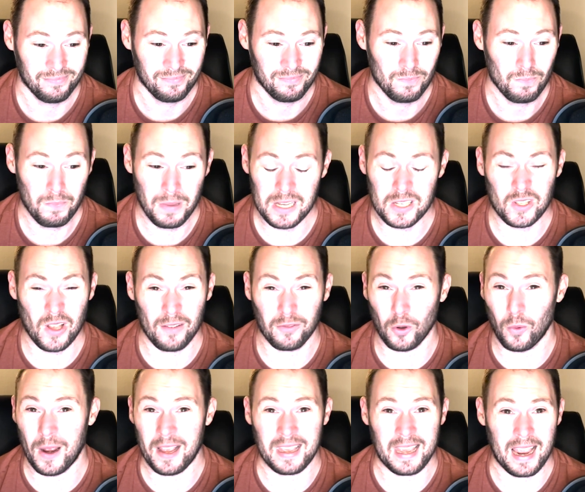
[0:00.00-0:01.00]
Based off
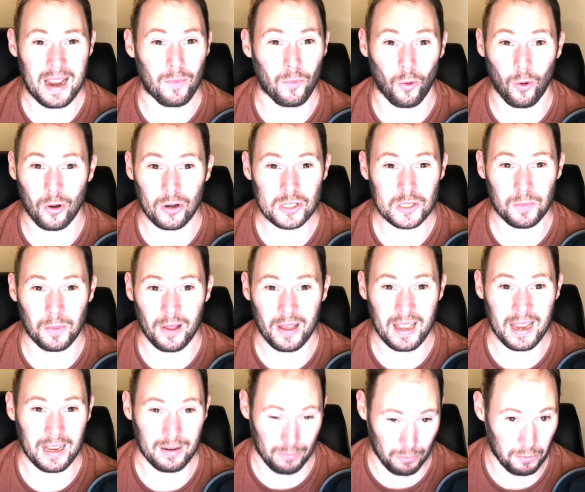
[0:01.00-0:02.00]
the way Cam Ward's
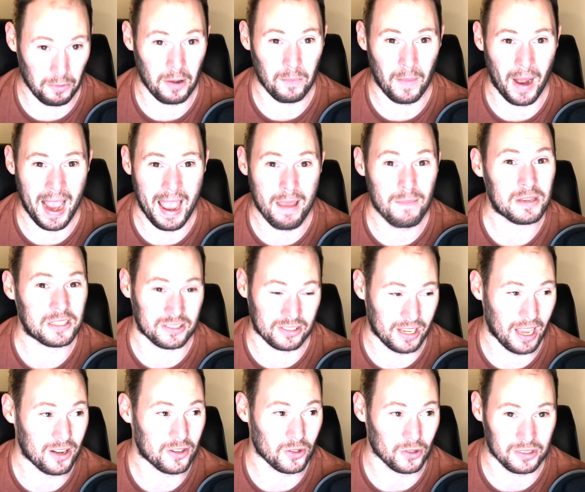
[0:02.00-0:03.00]
playing and what Miami's
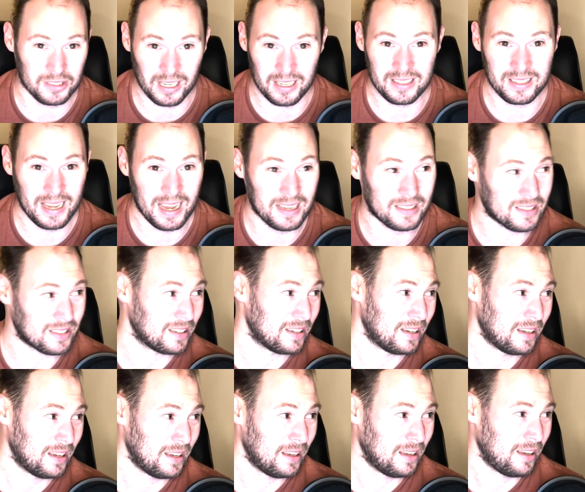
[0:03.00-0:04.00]
schedule dictates,
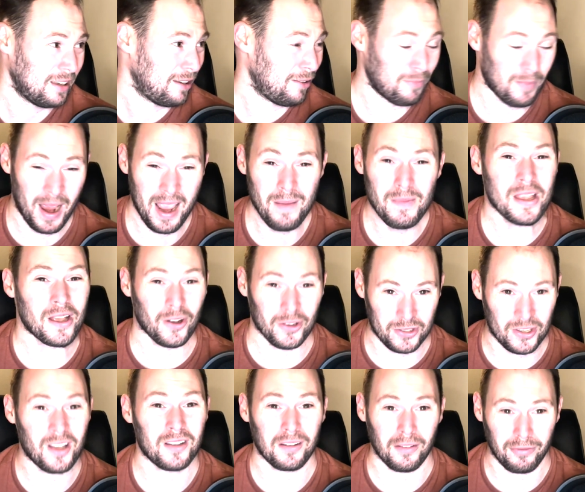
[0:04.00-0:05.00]
if Miami
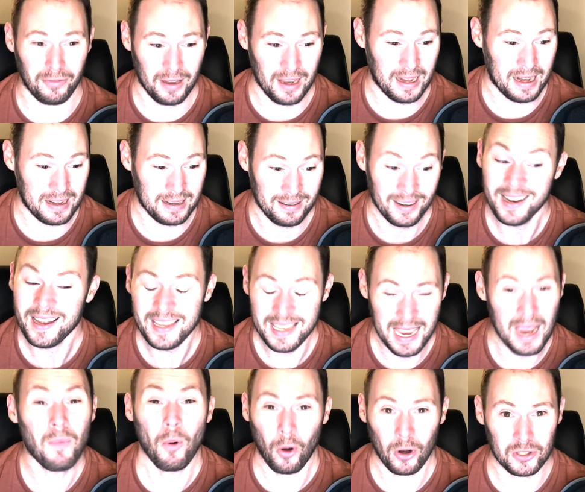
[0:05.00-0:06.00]
goes undefeated,
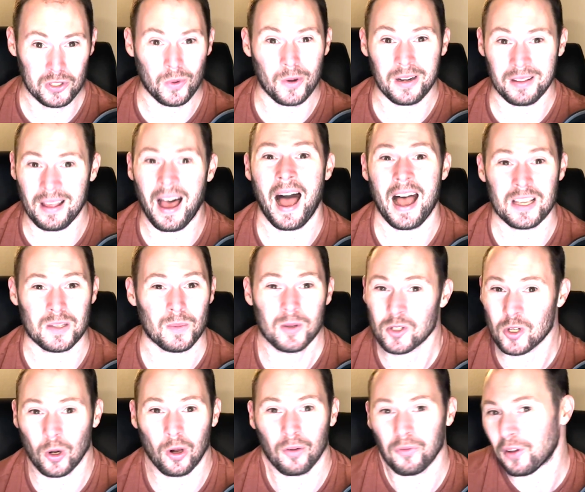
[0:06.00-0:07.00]
Cam Ward's winning the Heisman
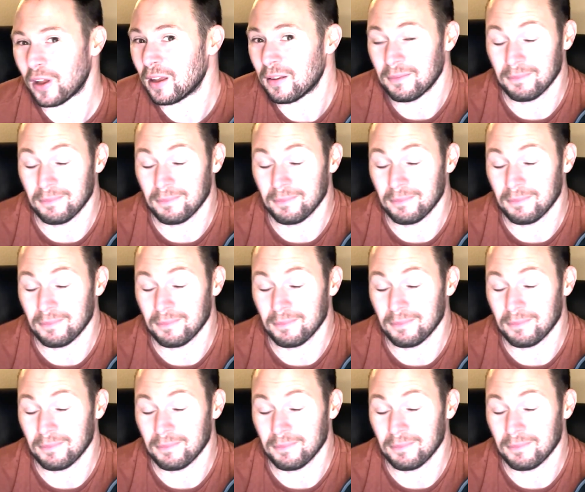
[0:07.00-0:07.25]
Trophy.